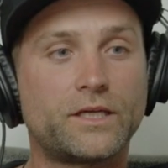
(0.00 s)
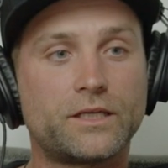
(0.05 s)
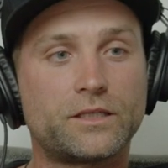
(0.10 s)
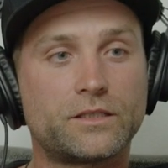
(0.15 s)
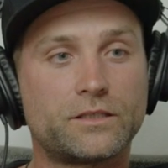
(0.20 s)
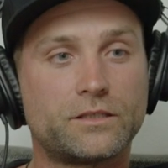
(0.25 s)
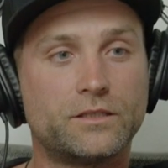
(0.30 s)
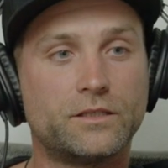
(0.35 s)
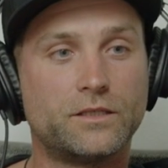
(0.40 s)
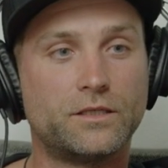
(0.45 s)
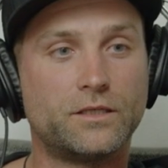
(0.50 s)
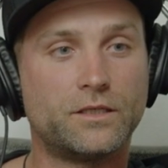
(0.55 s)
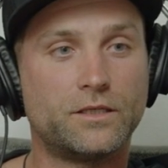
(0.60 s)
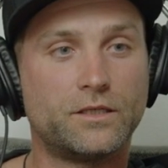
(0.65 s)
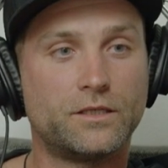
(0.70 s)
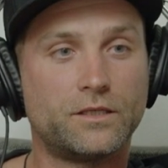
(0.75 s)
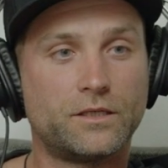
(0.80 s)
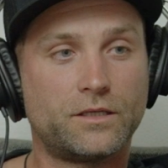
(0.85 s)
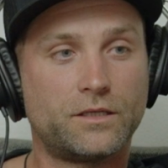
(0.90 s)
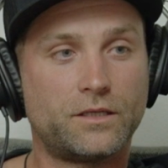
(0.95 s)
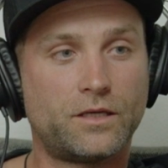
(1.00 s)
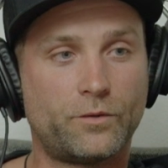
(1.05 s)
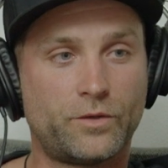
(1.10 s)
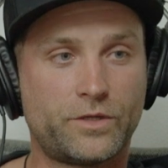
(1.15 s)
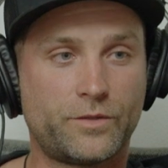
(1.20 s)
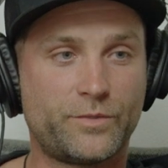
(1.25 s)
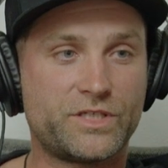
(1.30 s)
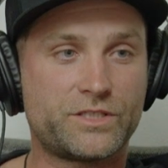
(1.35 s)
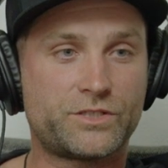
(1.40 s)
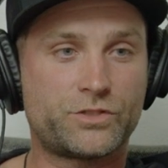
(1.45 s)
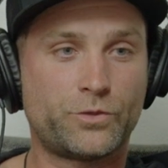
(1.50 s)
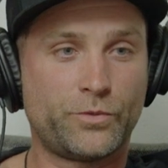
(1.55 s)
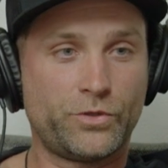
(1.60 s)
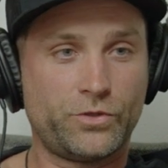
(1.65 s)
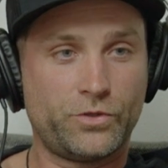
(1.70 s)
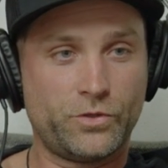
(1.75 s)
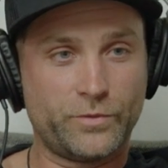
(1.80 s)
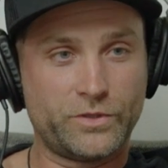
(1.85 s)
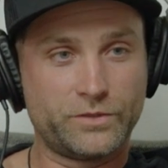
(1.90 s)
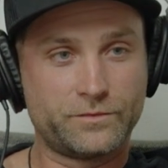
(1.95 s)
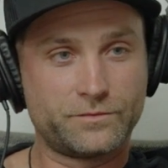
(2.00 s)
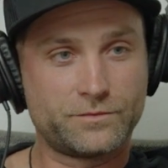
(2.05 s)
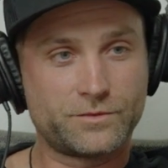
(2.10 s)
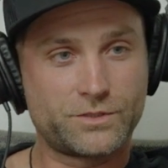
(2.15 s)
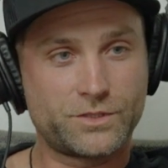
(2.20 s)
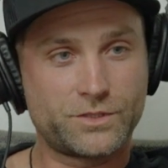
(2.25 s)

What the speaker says: Like I want to be a superhuman.